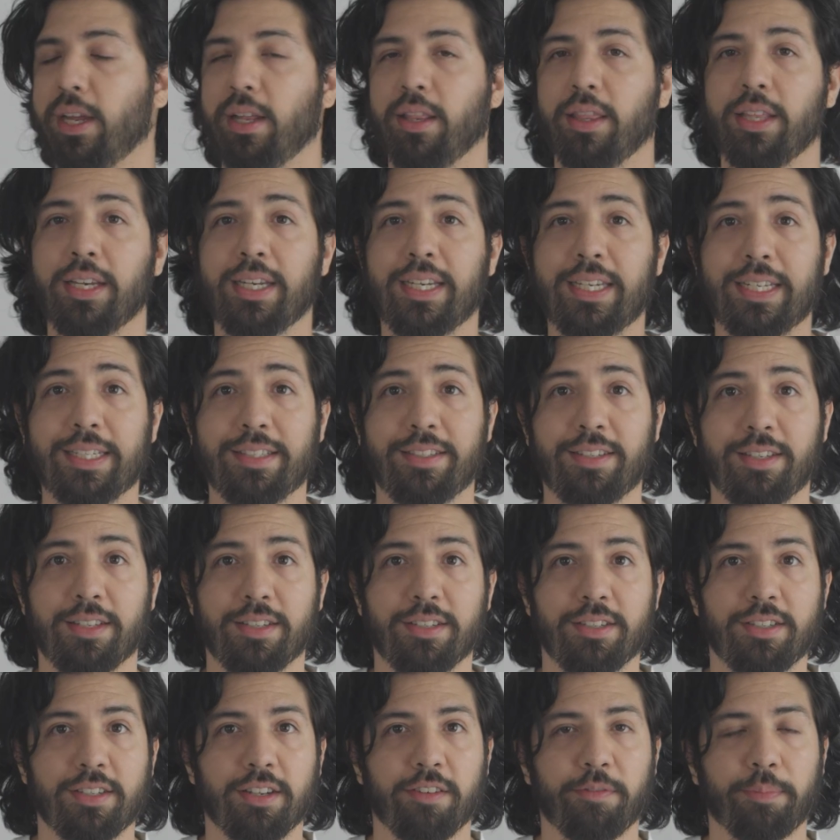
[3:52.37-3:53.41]
the
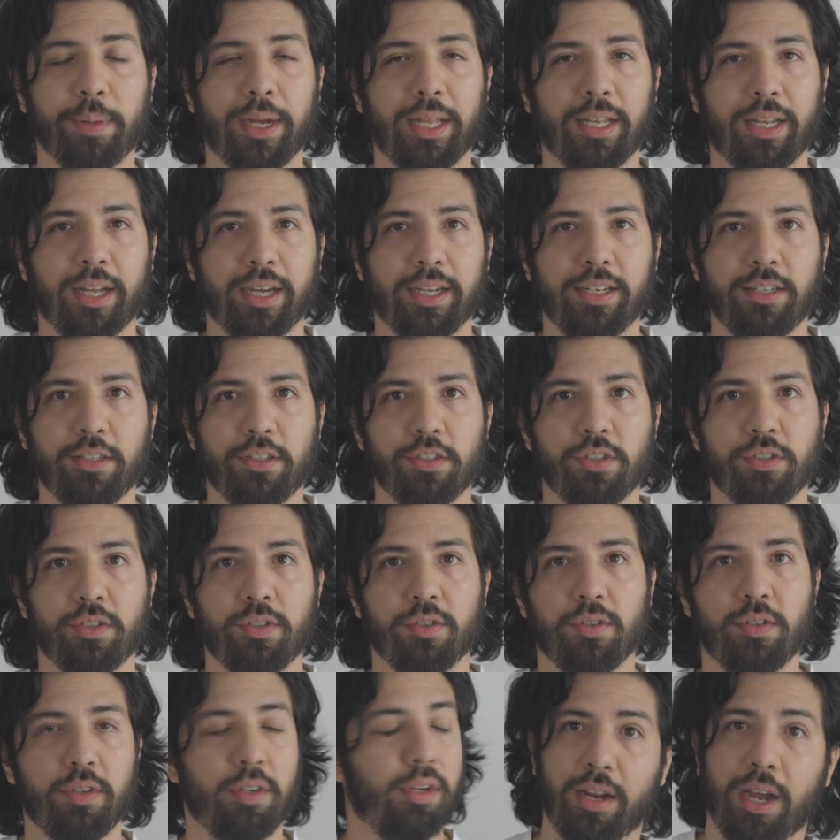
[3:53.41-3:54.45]
distance of my lights.